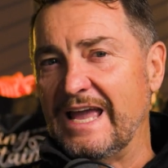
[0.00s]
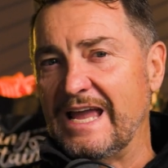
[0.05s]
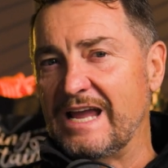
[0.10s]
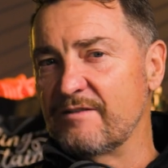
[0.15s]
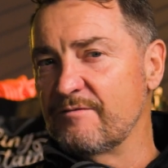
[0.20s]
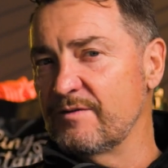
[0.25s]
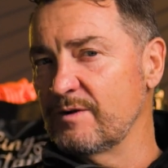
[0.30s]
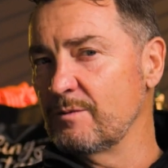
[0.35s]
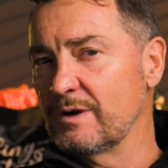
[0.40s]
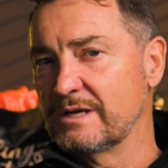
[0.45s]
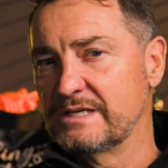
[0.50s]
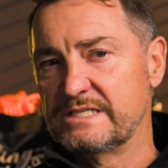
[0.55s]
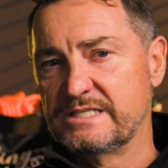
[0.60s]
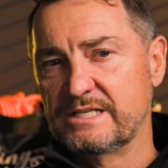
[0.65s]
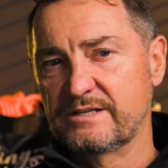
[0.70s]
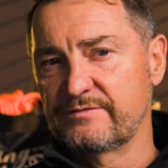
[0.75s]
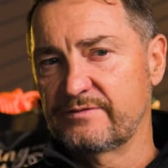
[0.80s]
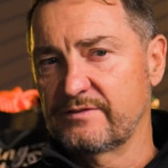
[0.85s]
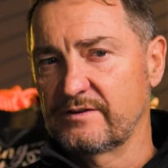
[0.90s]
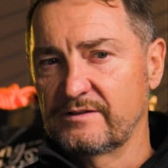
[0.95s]
everyone's
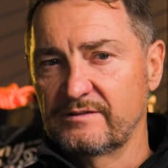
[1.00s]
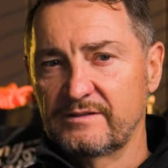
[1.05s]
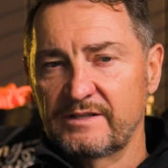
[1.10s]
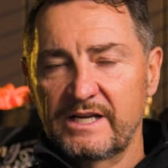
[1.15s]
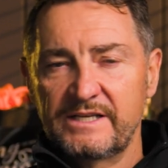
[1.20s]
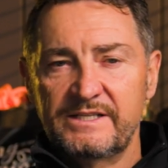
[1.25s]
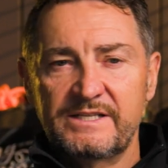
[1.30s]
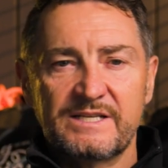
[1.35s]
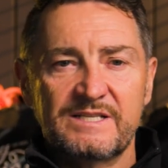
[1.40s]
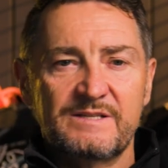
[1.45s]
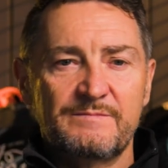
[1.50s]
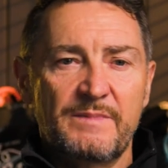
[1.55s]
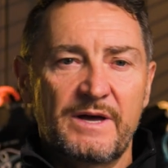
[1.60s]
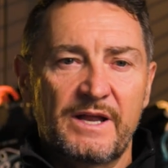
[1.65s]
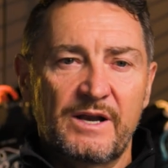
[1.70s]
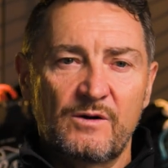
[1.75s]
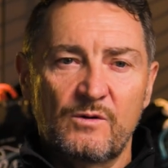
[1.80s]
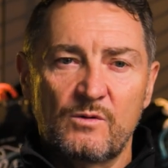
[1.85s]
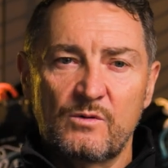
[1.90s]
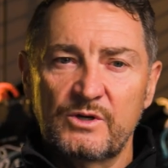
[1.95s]
different. It doesn't
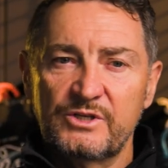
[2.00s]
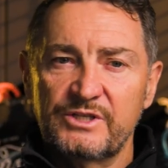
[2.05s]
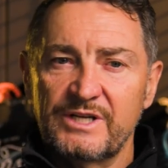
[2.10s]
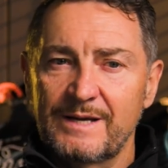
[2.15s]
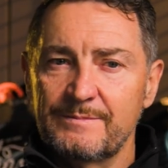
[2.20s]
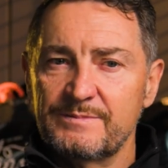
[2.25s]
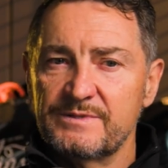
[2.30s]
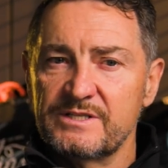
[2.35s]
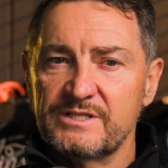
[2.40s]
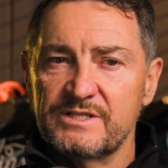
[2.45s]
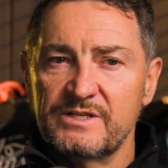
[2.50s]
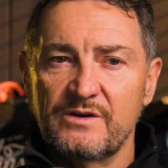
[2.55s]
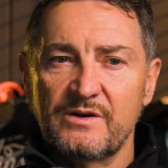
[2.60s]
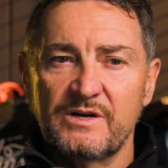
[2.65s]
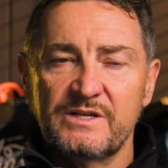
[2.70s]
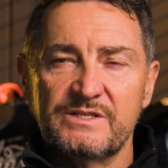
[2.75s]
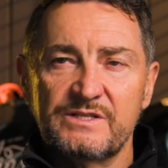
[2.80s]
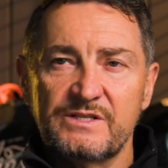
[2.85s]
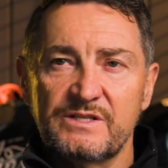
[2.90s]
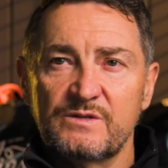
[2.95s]
matter, all shapes and
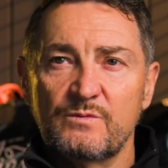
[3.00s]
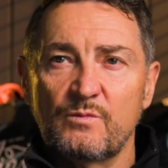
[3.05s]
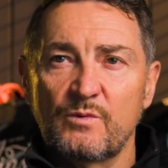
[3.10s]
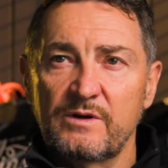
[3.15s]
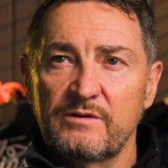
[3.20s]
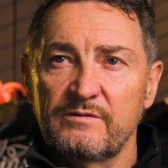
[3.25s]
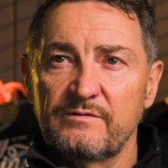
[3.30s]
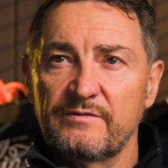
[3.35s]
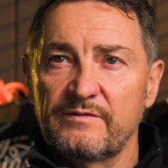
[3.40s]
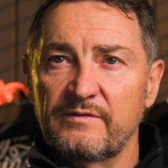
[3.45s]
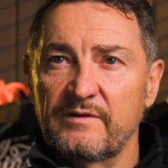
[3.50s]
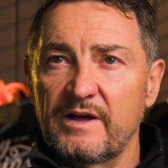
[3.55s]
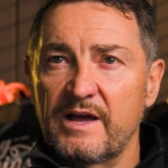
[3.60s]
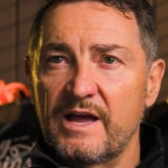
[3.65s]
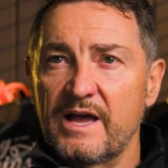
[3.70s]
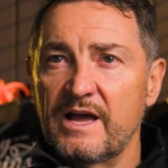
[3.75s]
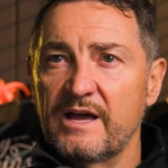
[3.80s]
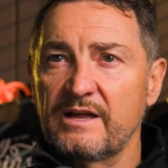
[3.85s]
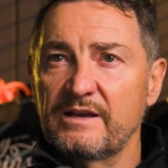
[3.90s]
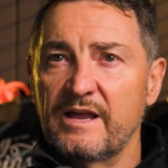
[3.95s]
sizes we've
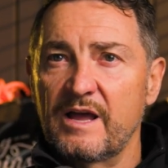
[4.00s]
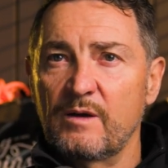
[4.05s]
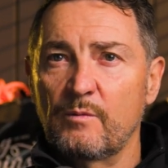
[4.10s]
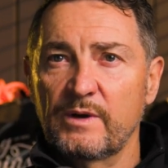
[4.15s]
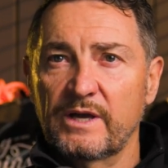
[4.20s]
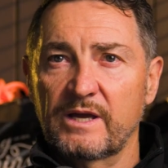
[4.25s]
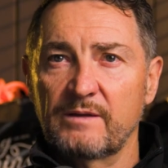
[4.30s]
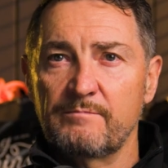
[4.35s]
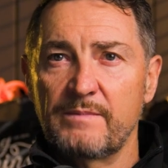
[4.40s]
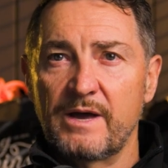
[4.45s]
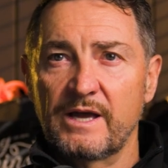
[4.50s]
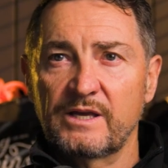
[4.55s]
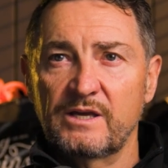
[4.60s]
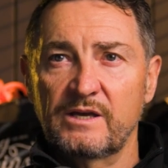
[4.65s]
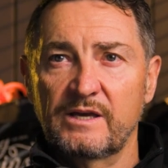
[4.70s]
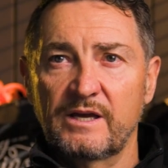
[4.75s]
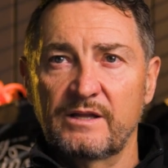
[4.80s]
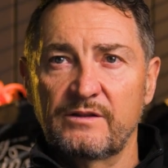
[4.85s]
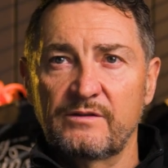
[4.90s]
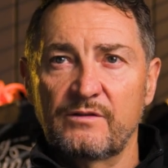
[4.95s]
had, and we can make
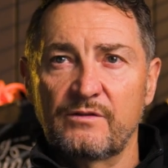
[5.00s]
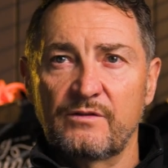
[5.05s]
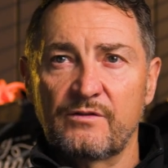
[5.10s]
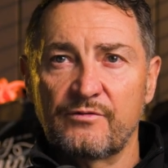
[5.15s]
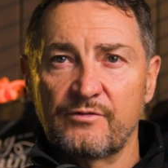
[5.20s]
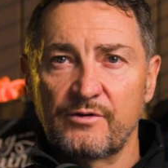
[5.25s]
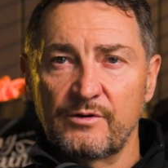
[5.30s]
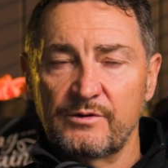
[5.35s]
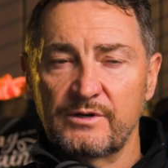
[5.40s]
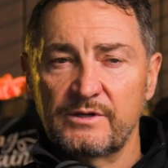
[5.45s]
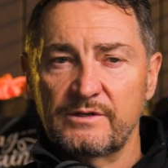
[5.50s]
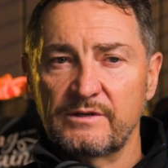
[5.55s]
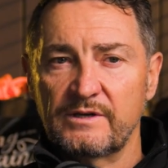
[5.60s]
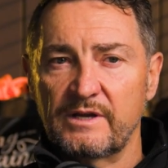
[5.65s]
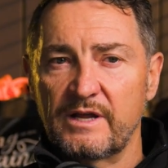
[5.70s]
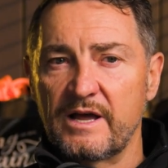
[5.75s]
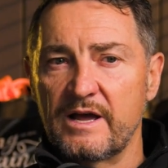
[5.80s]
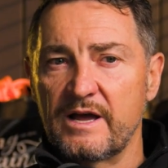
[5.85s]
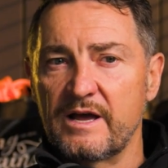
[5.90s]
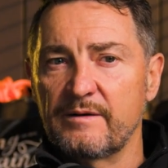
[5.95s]
you get through it
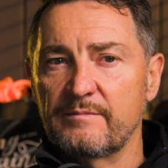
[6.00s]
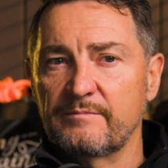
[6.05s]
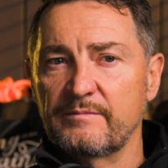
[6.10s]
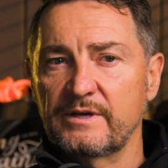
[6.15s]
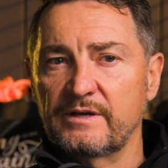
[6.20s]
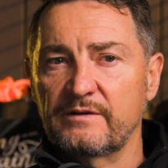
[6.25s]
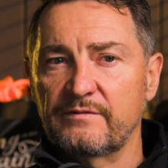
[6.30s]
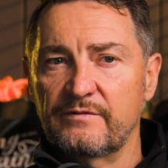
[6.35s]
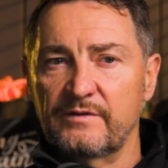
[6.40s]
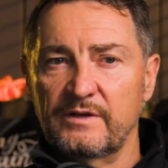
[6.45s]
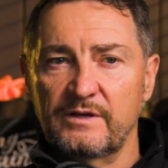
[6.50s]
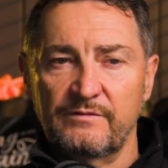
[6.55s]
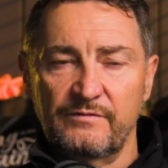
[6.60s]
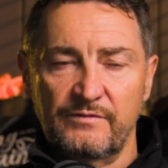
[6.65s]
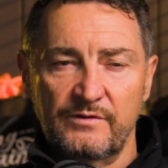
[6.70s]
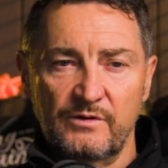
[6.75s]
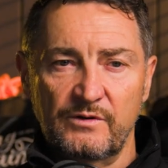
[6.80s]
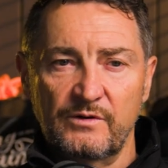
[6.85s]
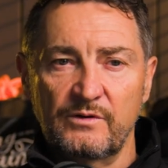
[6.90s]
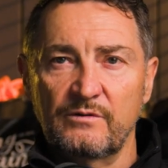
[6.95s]

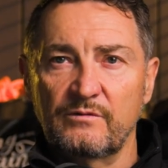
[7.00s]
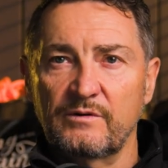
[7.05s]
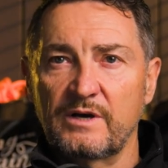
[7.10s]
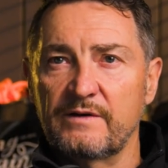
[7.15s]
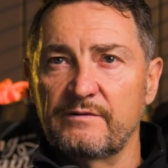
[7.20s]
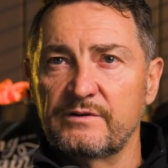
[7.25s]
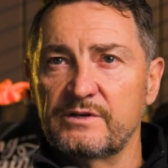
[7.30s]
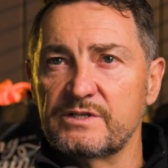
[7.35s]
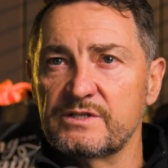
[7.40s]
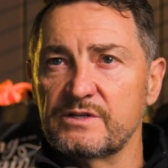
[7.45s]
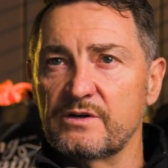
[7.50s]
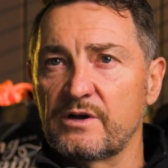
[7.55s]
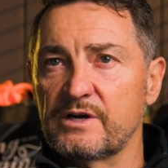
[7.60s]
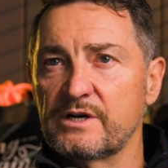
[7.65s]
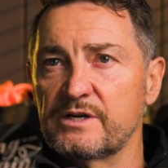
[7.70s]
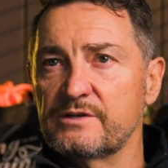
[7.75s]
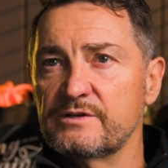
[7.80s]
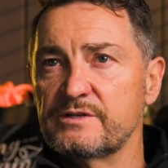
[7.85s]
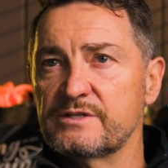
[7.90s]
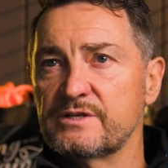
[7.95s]
if you have a desire
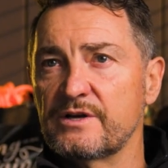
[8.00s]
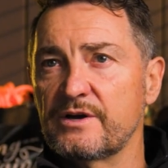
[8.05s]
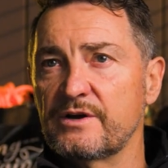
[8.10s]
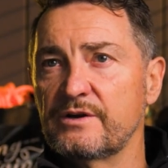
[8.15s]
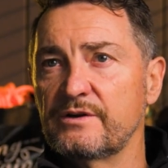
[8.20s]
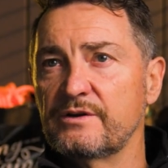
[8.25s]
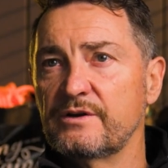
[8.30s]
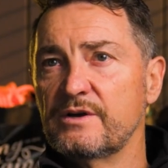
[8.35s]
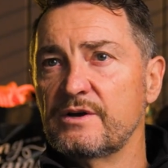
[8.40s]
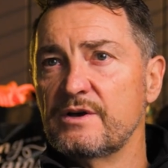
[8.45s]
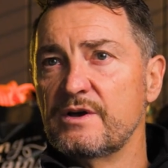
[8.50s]
to do so.